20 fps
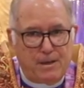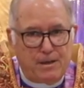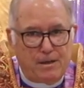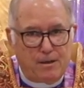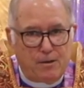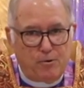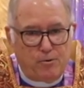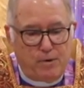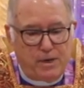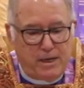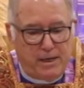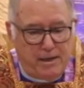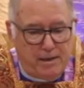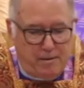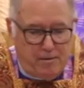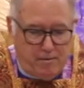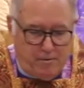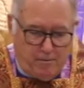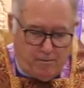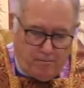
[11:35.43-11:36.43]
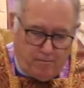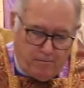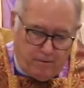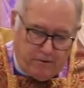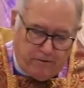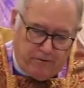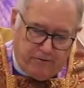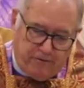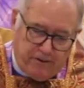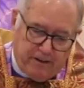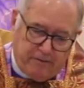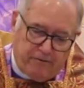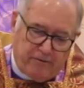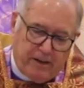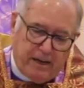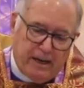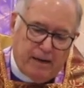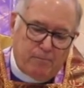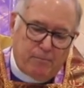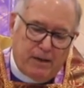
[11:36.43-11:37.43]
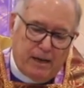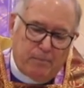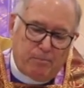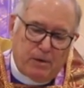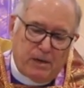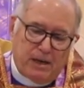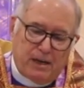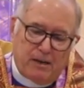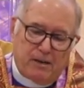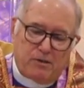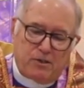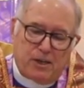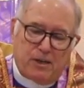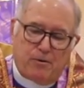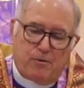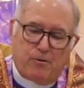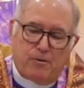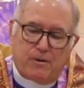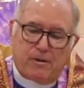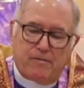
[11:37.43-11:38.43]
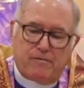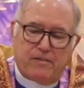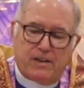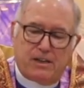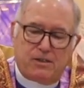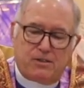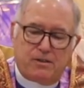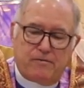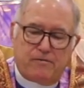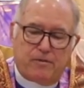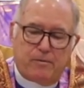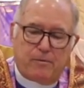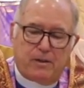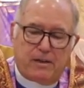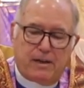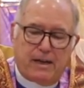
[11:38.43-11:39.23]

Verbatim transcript: Louie was a six time deputy to General Convention from the